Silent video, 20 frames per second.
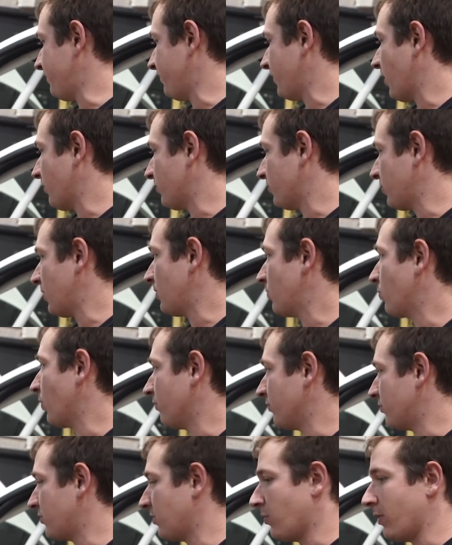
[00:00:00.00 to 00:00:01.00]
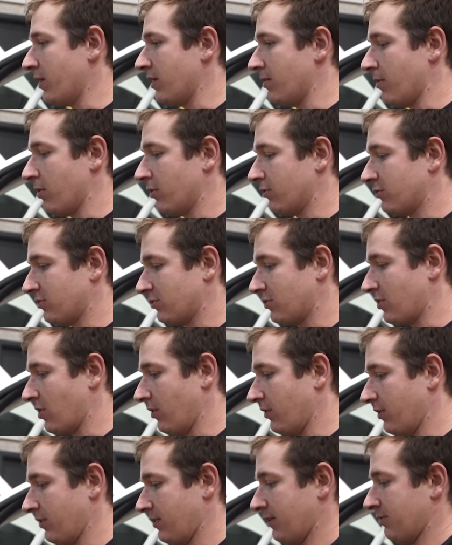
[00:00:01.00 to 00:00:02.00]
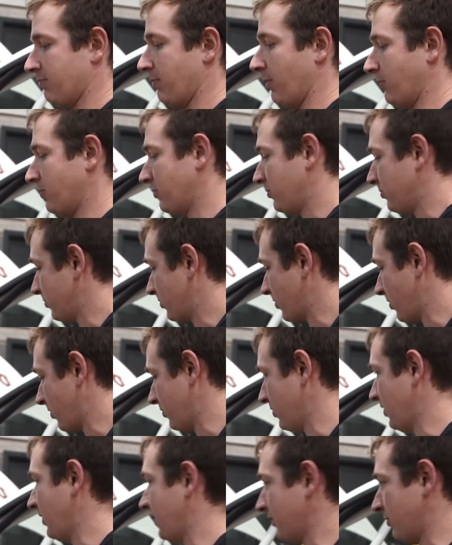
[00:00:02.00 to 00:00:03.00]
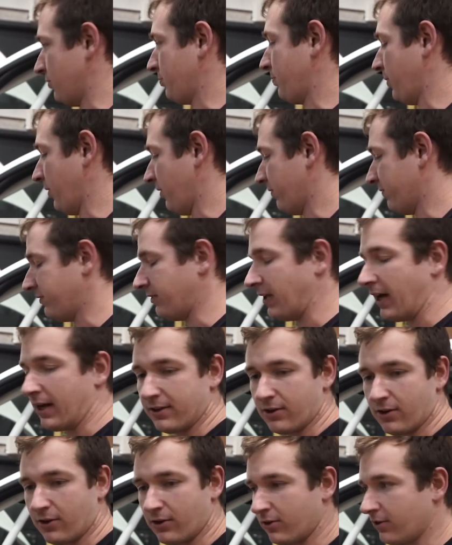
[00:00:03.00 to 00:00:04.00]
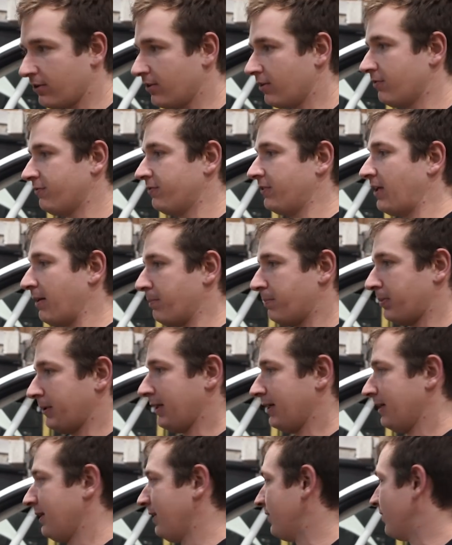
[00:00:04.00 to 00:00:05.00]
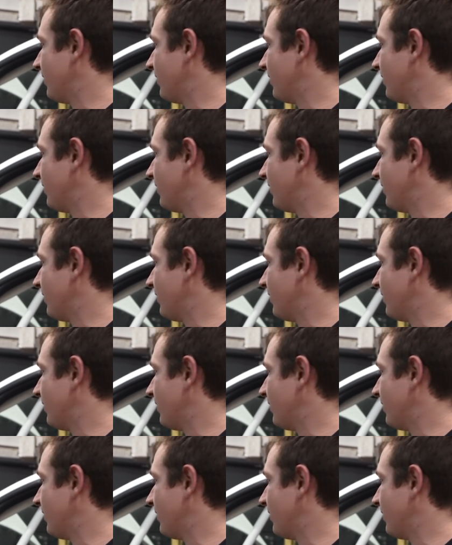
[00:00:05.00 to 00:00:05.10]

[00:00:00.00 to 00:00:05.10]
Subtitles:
obviously once the window motor's gone and this module's gone, you can just put a flat plate in